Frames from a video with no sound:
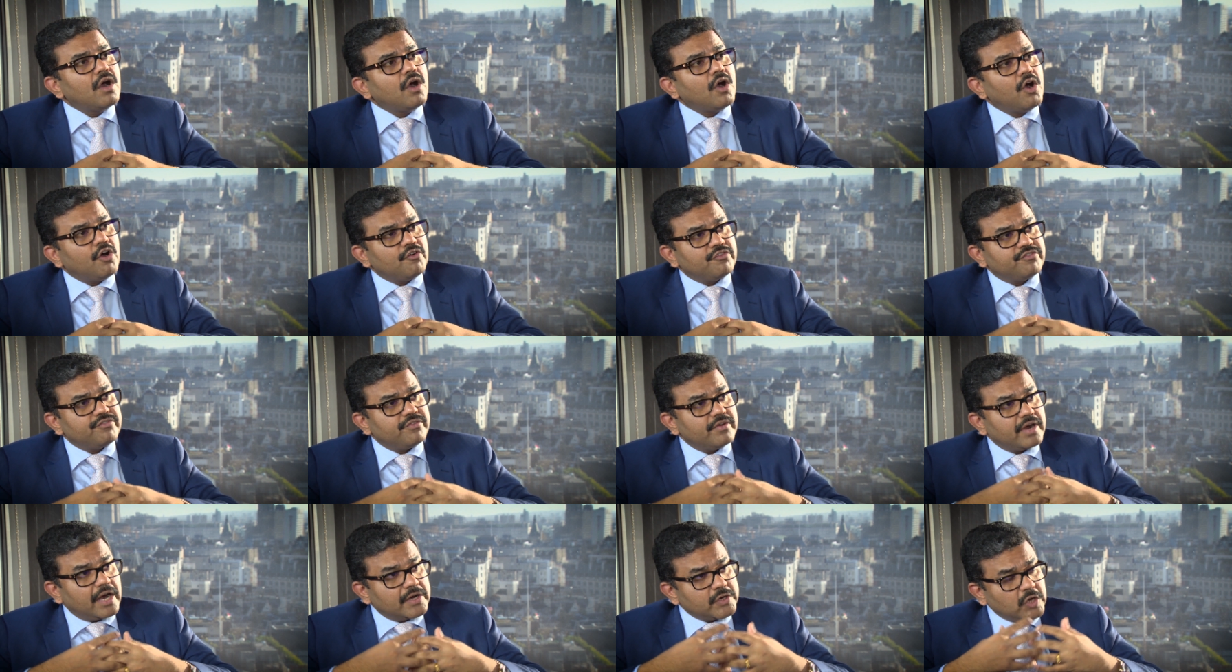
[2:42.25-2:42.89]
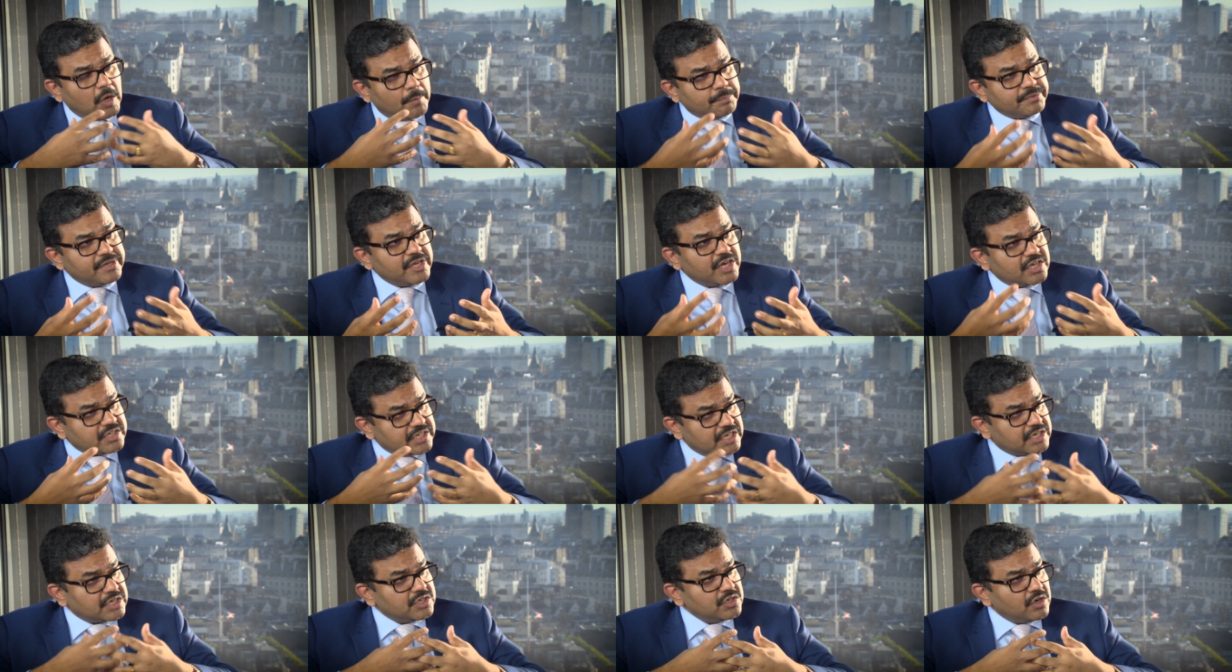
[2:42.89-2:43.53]
of adopting
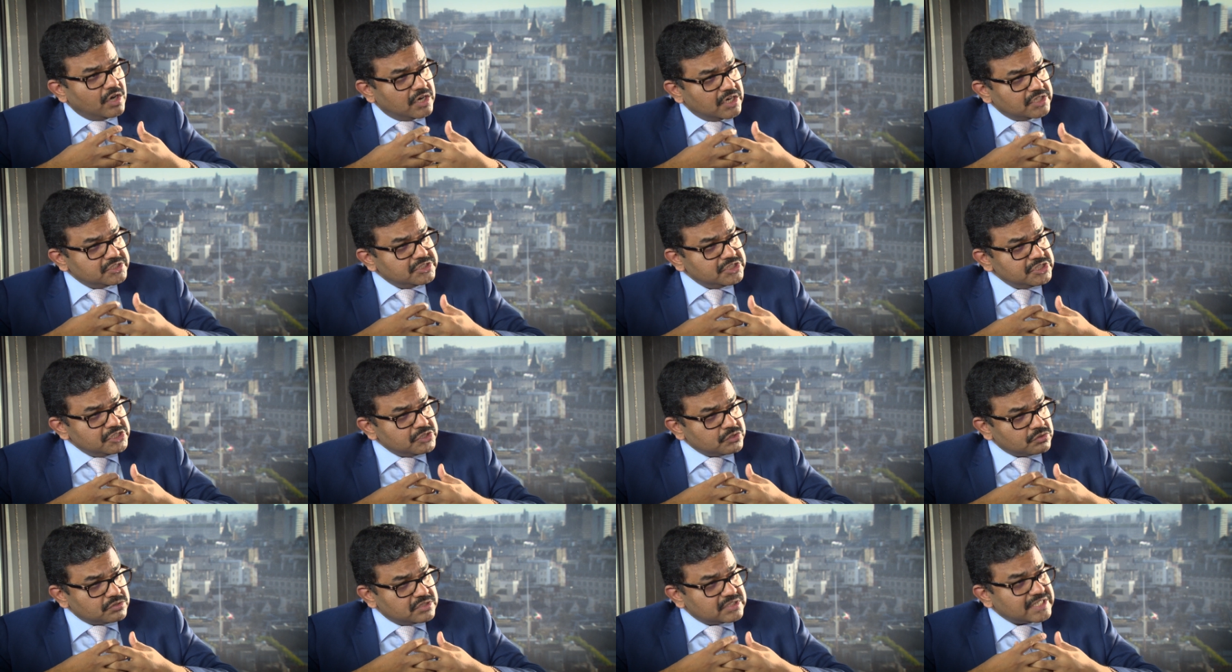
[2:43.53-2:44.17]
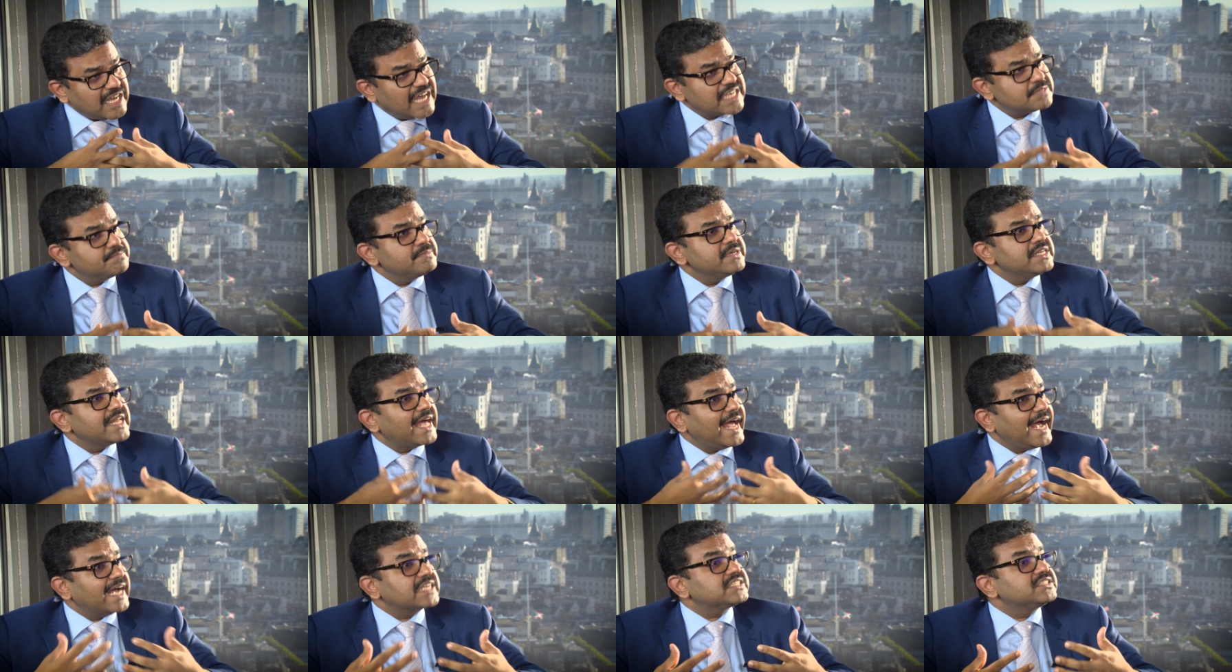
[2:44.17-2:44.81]
technology into this has
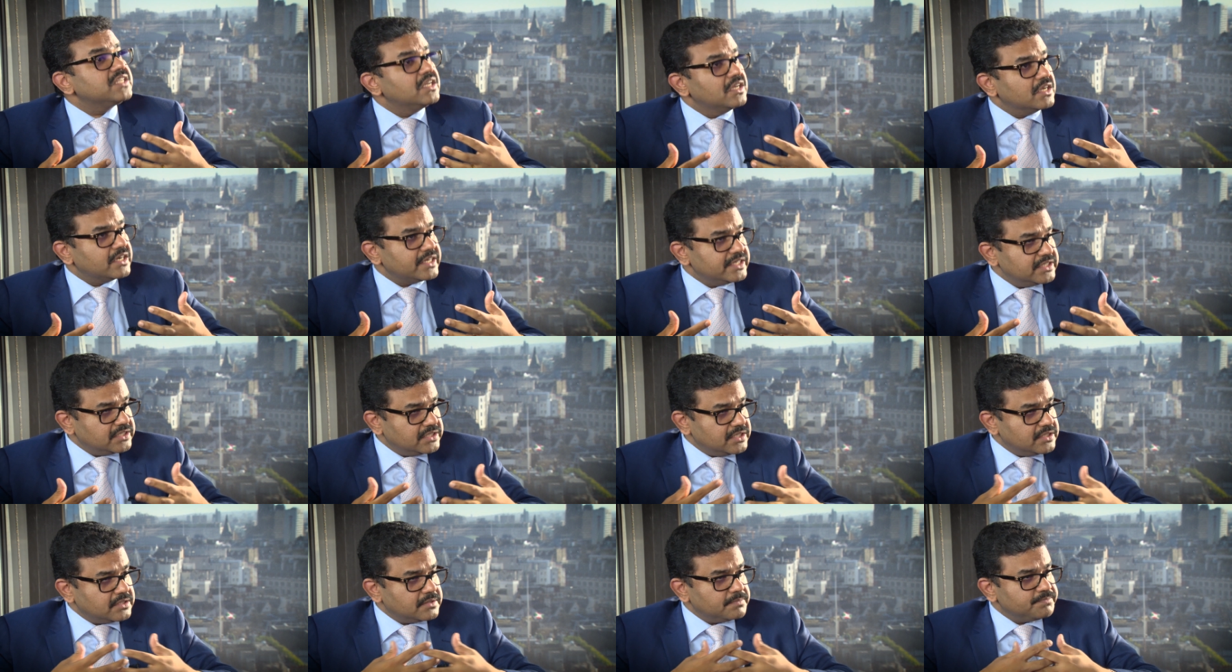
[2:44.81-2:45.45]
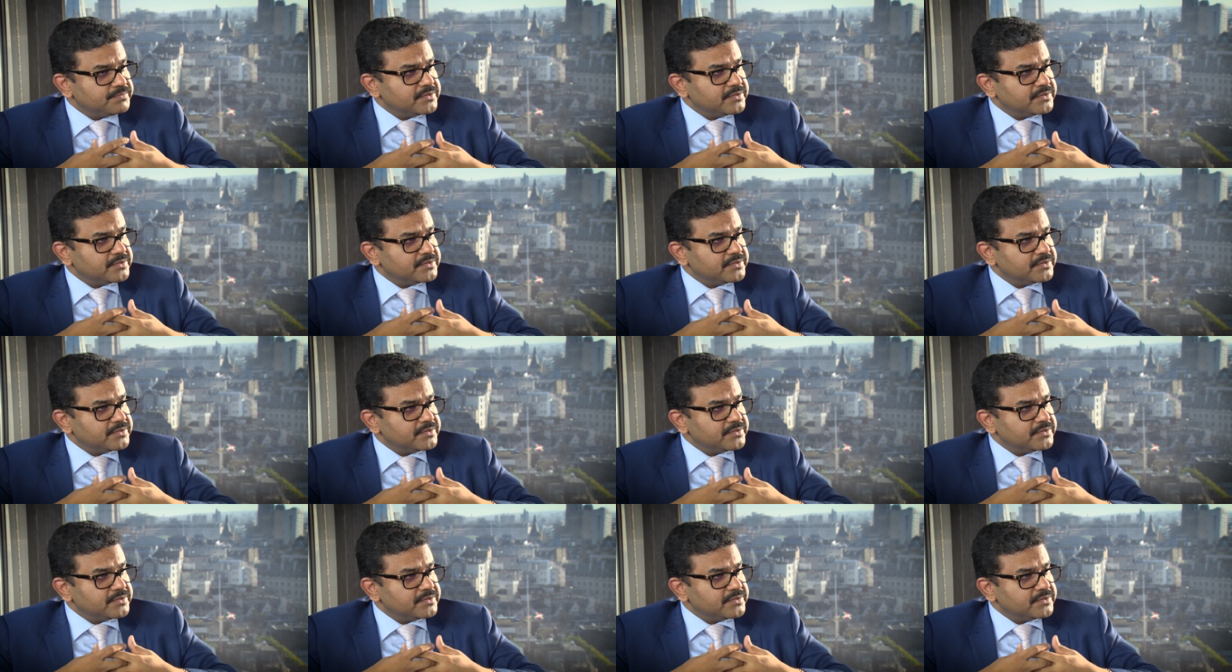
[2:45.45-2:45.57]
been accelerated.